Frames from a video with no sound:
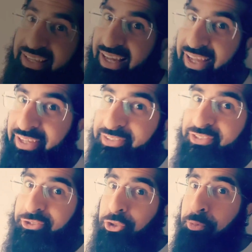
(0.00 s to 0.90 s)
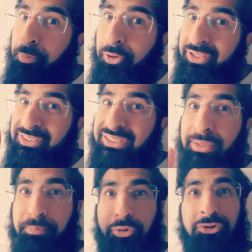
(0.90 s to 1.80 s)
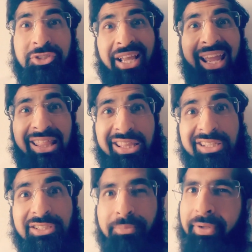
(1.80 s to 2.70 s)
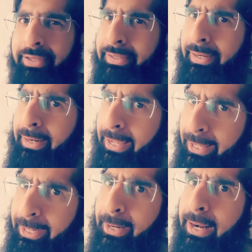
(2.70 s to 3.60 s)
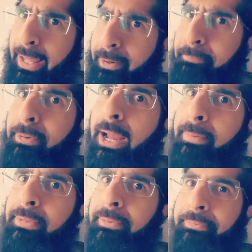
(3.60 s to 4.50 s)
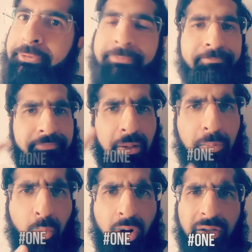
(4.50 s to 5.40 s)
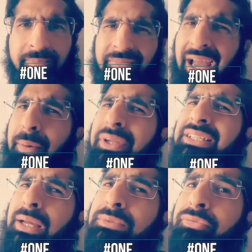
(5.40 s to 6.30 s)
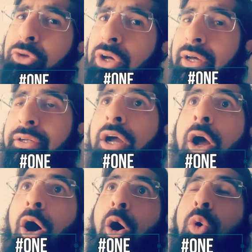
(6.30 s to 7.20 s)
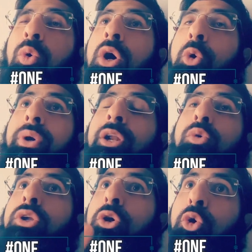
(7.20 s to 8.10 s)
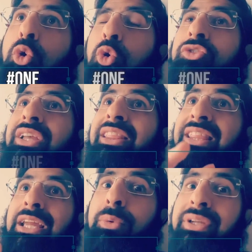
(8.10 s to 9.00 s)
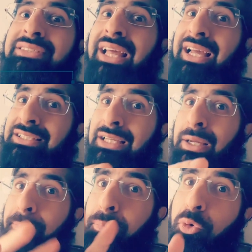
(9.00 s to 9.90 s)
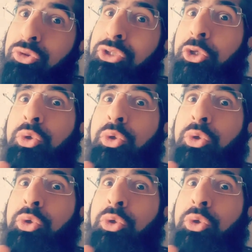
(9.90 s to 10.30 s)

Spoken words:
Guys, 2 points that puts atheism in a lot of problems. Number one, how many times have you heard, oh, we know the laws and theories that has brought the